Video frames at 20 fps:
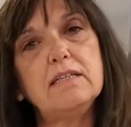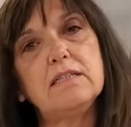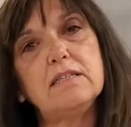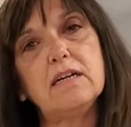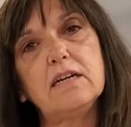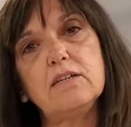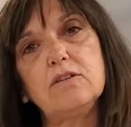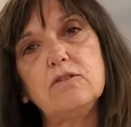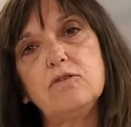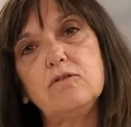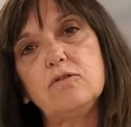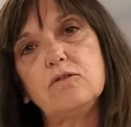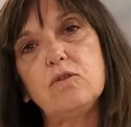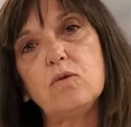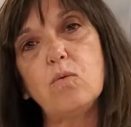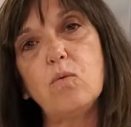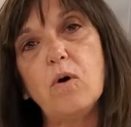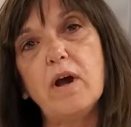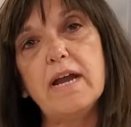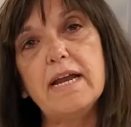and I used the
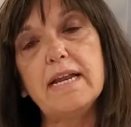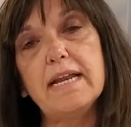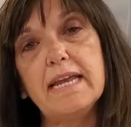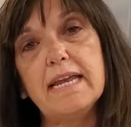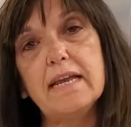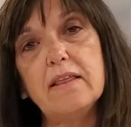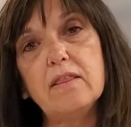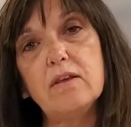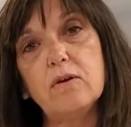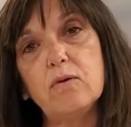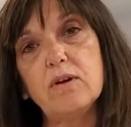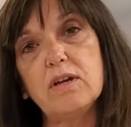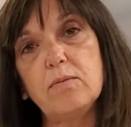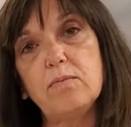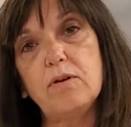white and the green